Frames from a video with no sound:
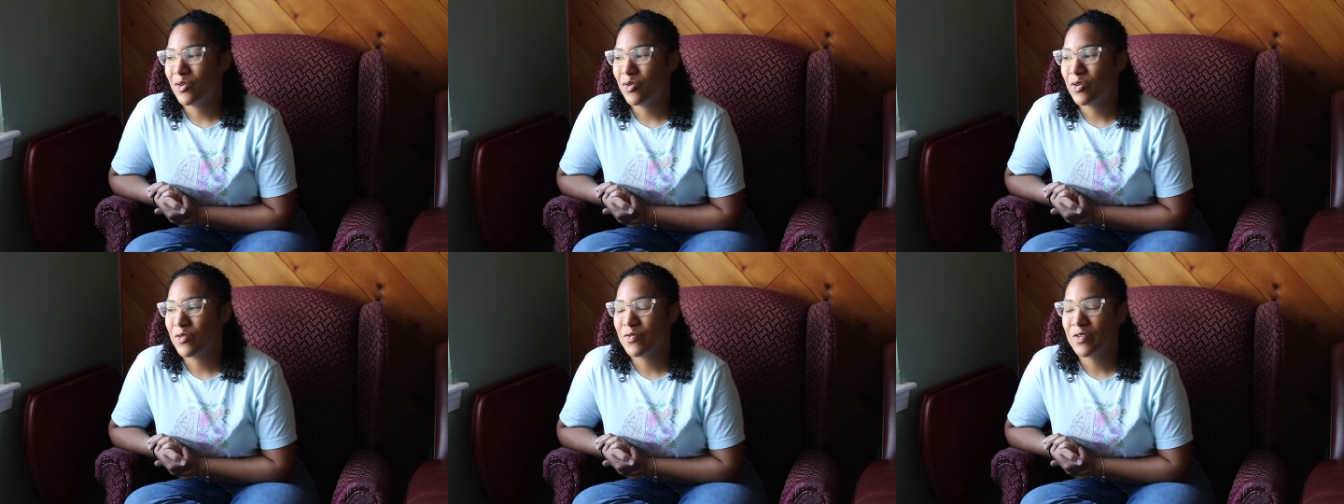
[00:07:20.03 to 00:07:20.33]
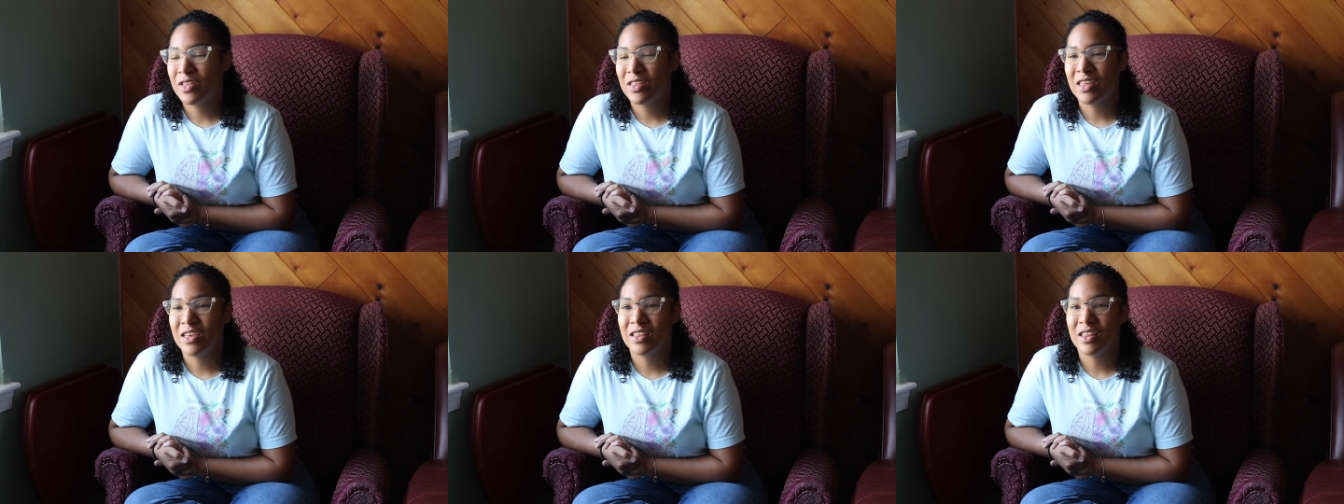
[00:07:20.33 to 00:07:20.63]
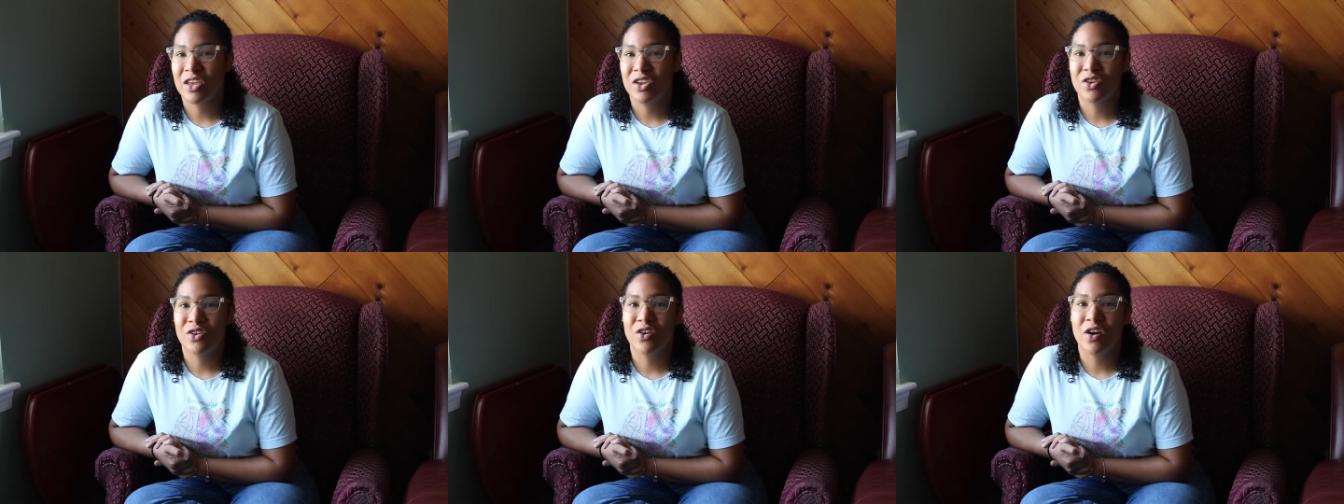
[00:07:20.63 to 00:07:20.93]
or feeling
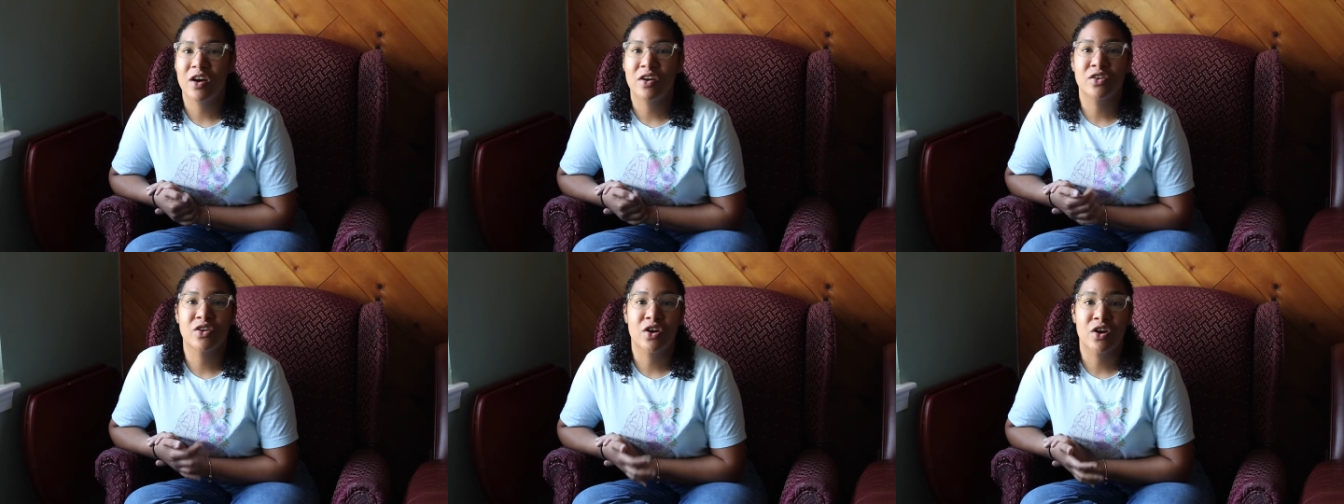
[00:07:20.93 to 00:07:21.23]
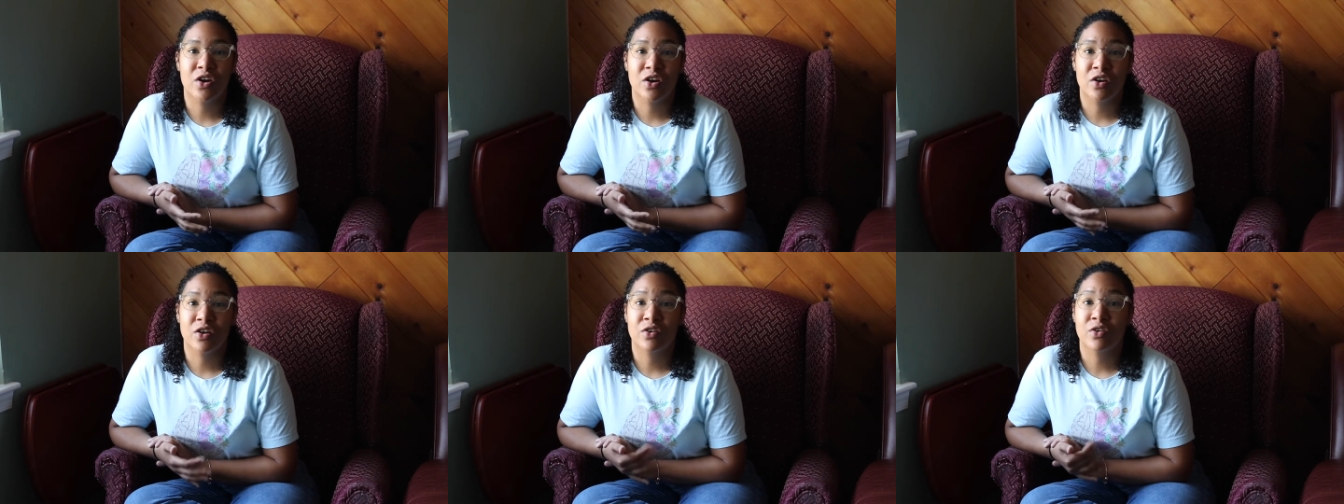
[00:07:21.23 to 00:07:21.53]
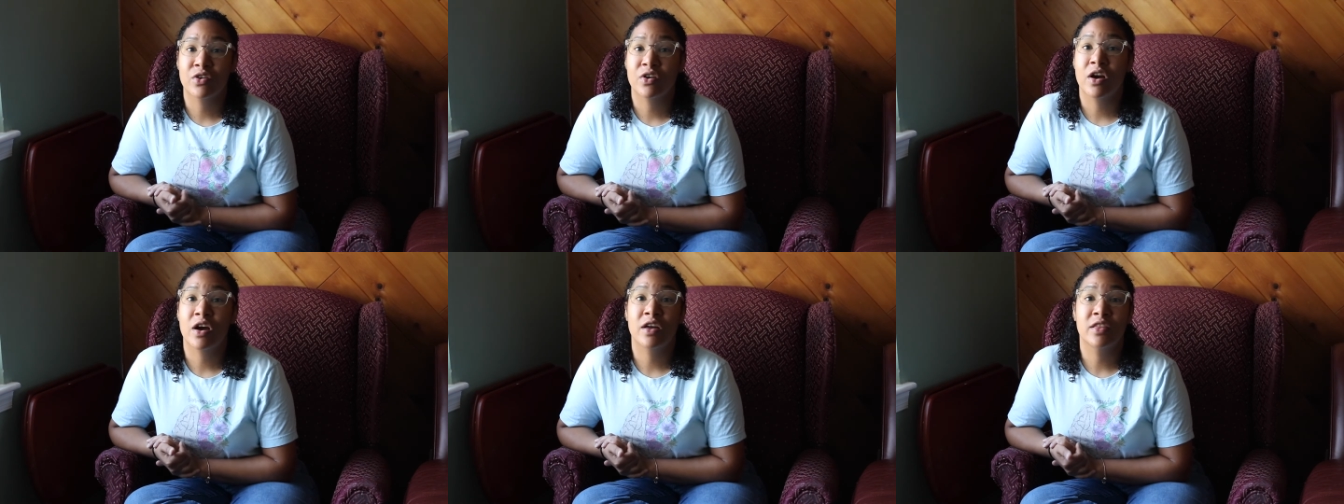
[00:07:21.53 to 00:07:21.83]
like you're unheard
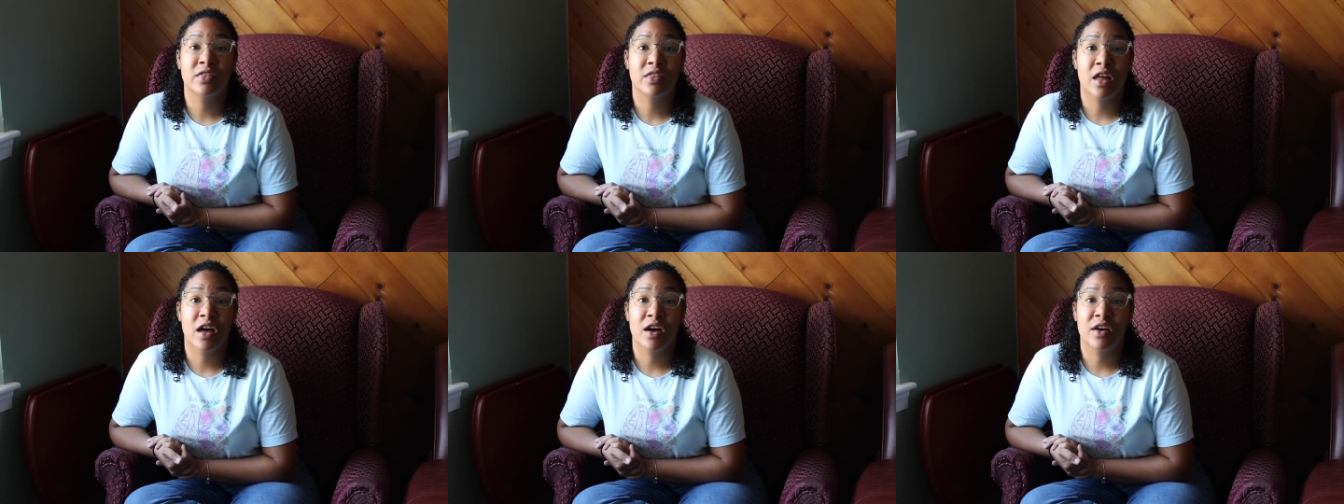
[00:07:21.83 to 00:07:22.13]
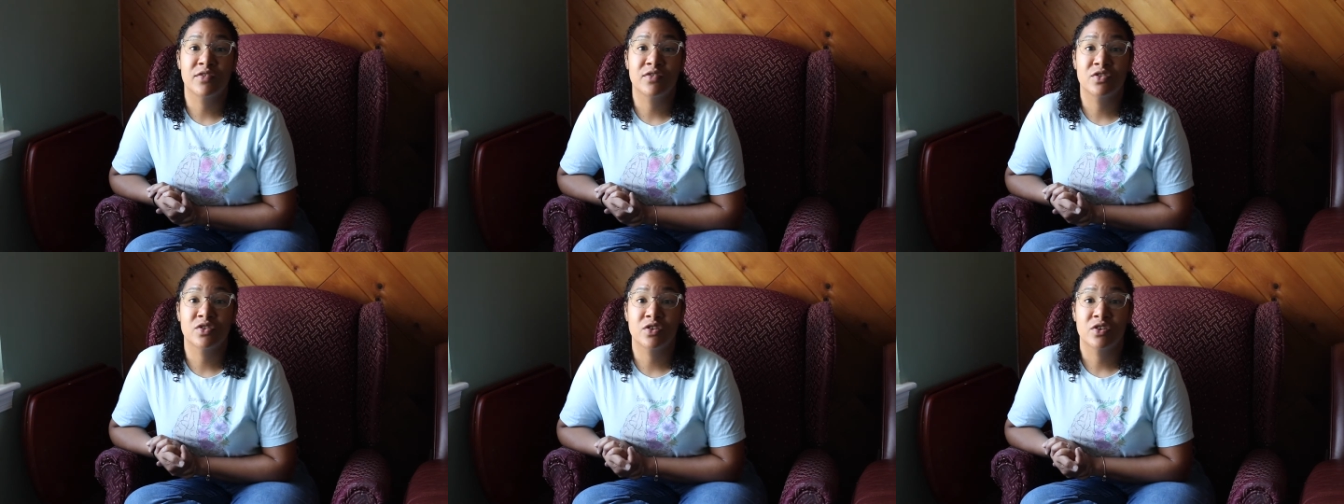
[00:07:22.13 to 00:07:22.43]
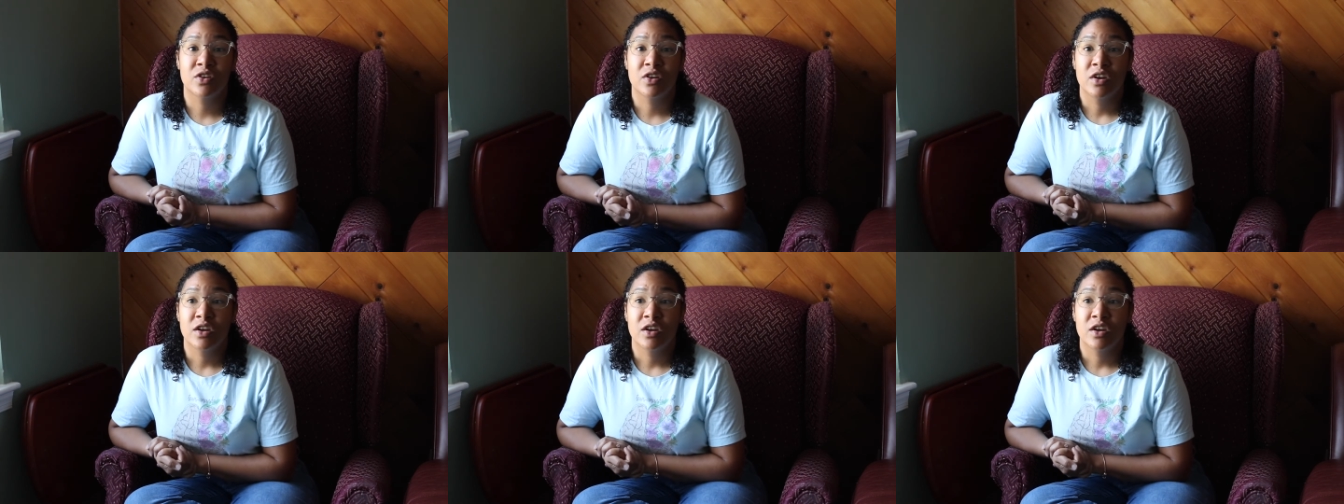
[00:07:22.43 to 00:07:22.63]
or unloved or